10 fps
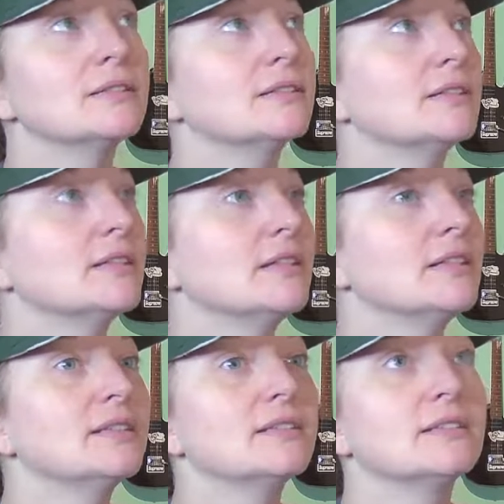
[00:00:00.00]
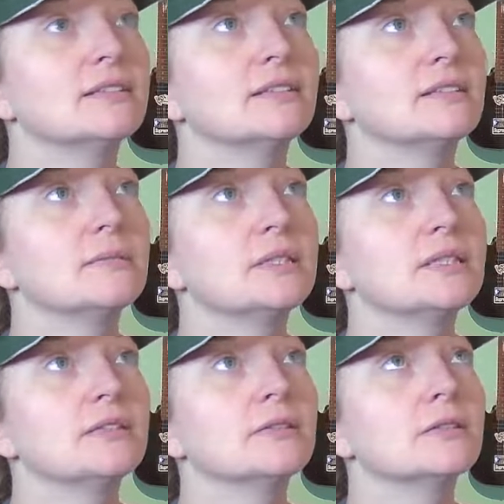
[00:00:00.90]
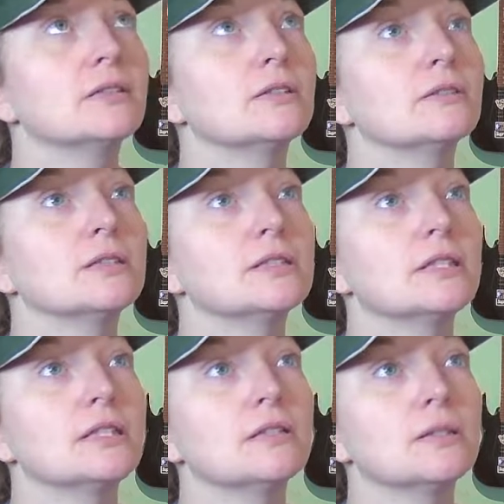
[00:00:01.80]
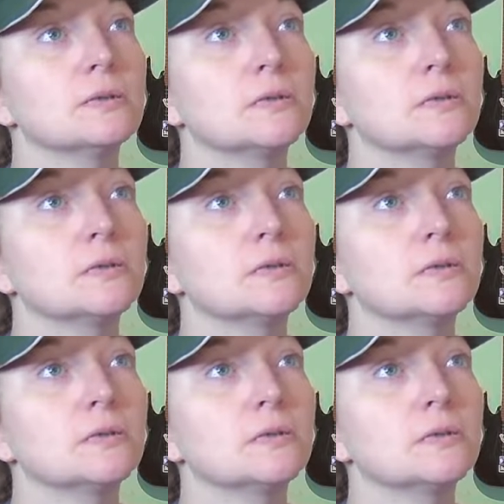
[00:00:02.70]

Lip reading: Alright, let me see how to turn this thing off.